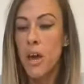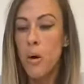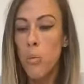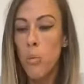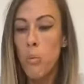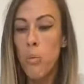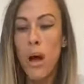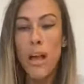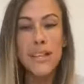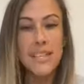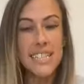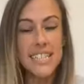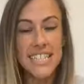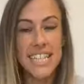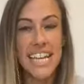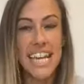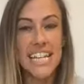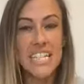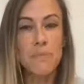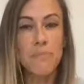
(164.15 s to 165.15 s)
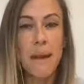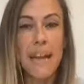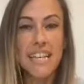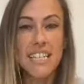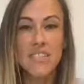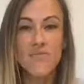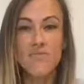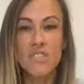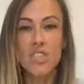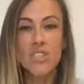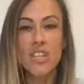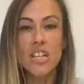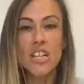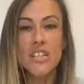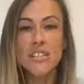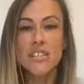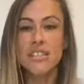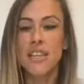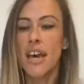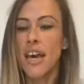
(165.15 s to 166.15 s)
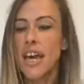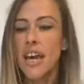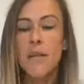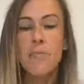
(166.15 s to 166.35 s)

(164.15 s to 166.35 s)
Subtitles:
once and expecting results.